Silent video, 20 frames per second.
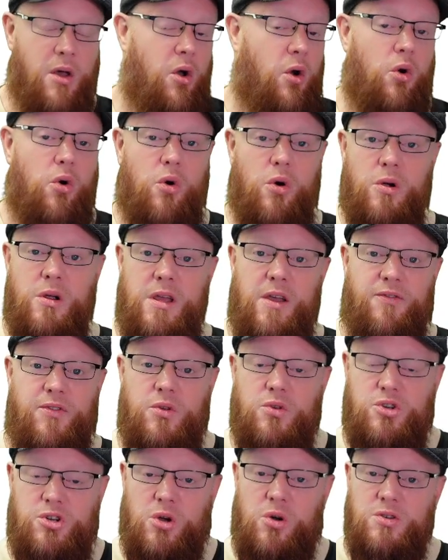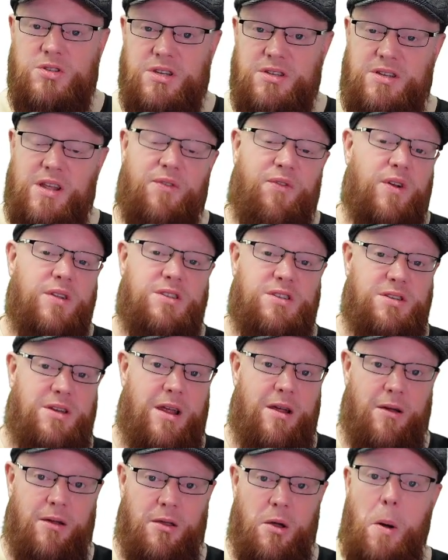Or if you chose a different
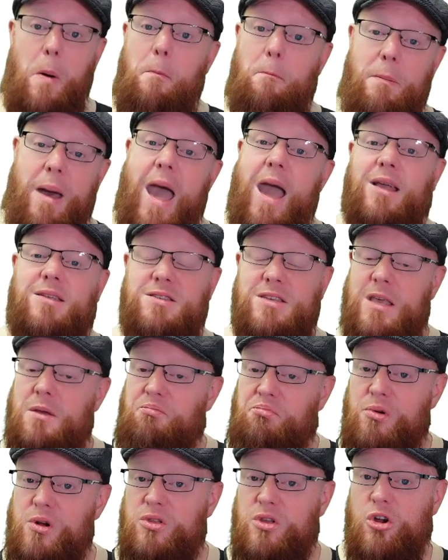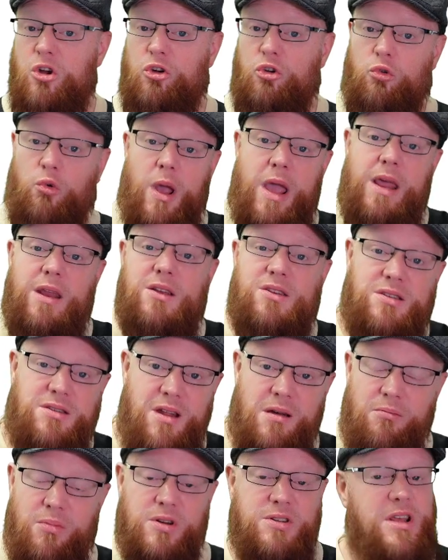scenario, max heap, where the greatest
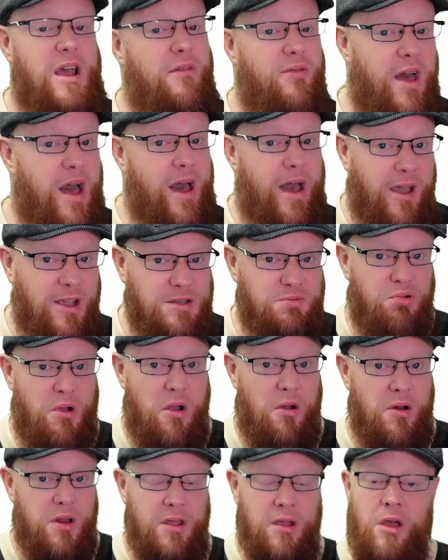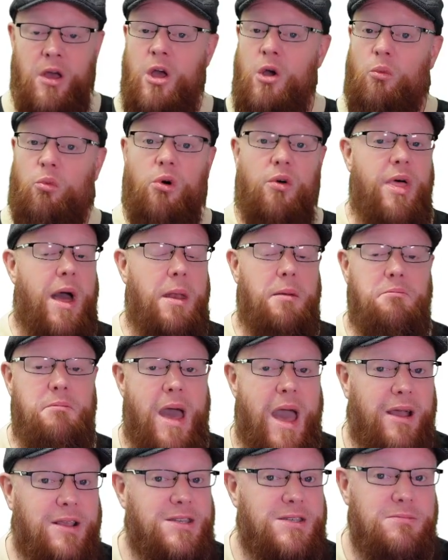numbers have the highest priority, well, that
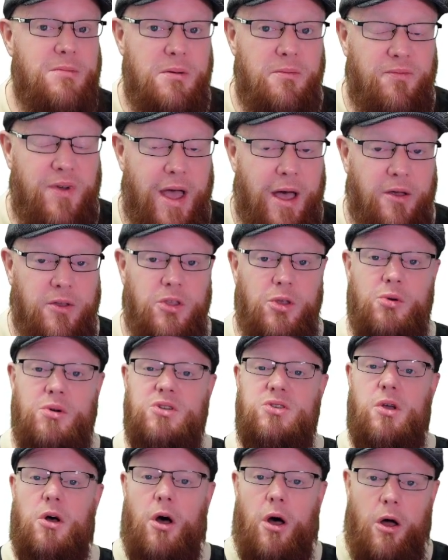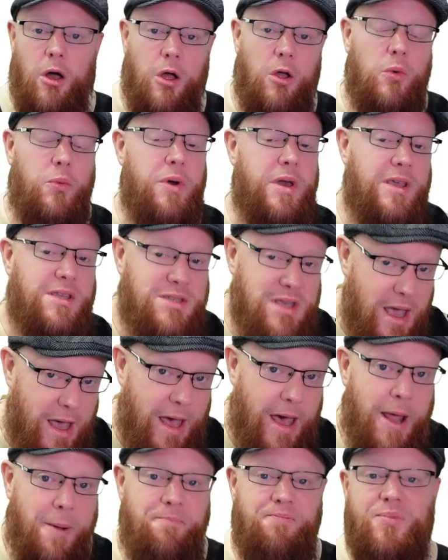maximum value is always
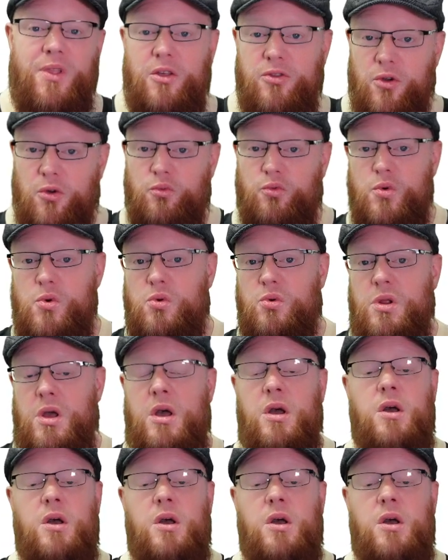at the root,